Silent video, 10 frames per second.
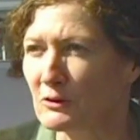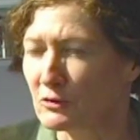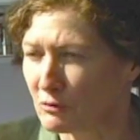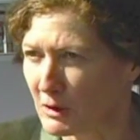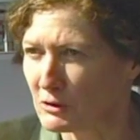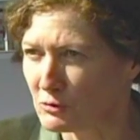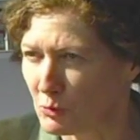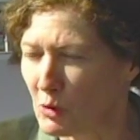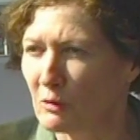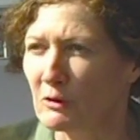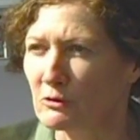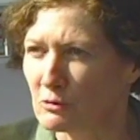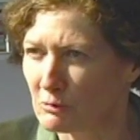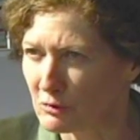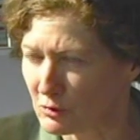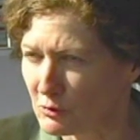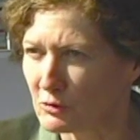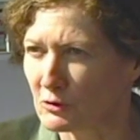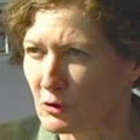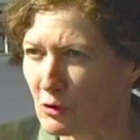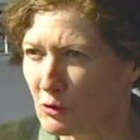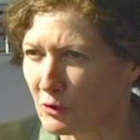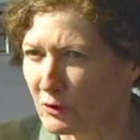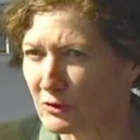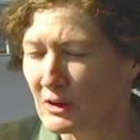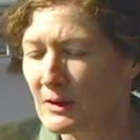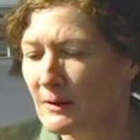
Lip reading: the estranged warrior, to return to the cause.